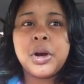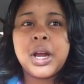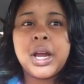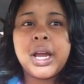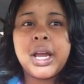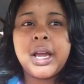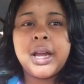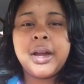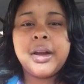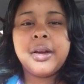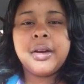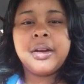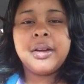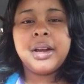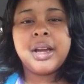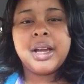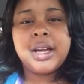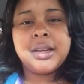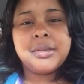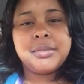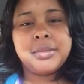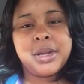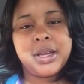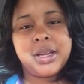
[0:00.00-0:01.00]
hair
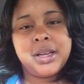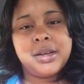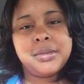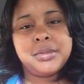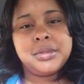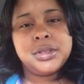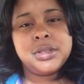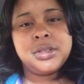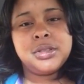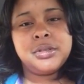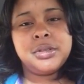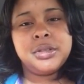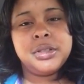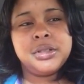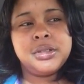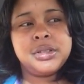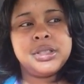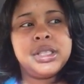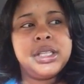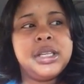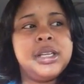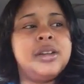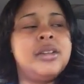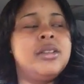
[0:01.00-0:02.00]
and makeup tutorials
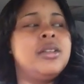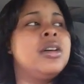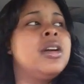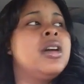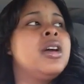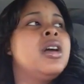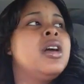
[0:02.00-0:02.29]
now.